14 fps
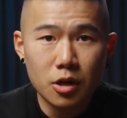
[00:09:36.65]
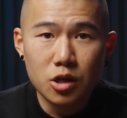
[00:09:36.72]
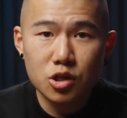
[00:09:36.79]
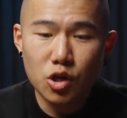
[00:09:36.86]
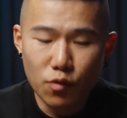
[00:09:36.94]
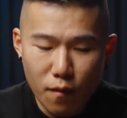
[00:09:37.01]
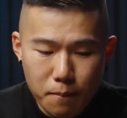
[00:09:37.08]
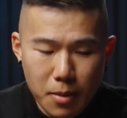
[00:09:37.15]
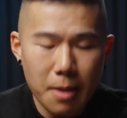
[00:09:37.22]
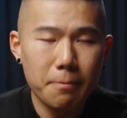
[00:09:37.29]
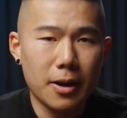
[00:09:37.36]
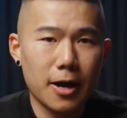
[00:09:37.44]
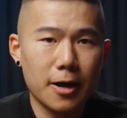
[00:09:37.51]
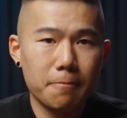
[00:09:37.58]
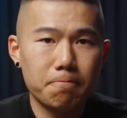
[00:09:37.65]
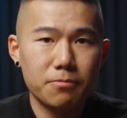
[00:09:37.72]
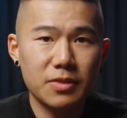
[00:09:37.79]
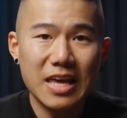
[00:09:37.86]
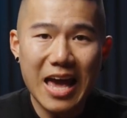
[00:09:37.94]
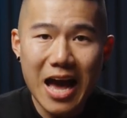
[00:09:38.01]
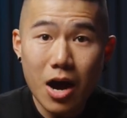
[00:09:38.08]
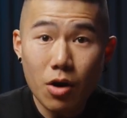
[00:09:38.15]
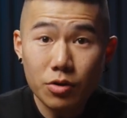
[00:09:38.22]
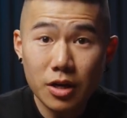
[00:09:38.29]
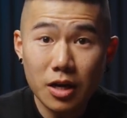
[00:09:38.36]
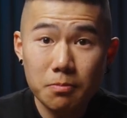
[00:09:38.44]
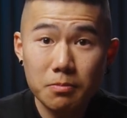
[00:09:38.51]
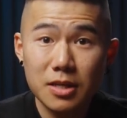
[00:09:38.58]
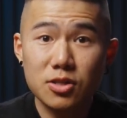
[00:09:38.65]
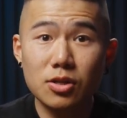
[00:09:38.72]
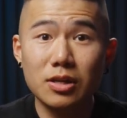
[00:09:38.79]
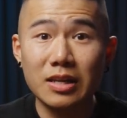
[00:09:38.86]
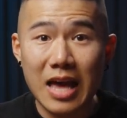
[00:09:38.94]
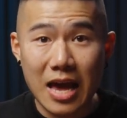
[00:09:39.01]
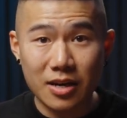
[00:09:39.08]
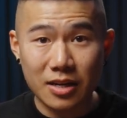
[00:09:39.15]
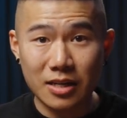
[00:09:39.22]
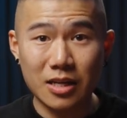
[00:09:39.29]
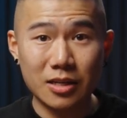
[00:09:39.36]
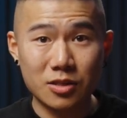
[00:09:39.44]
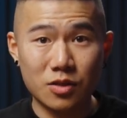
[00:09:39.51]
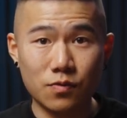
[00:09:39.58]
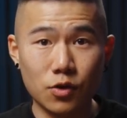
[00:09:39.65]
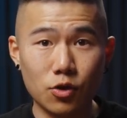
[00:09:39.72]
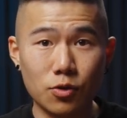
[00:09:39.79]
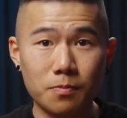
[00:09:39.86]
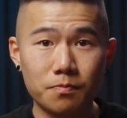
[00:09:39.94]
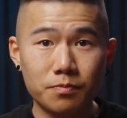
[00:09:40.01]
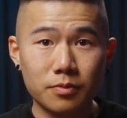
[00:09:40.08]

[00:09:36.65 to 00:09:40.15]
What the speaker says: So remember, the outcome is to land an interview,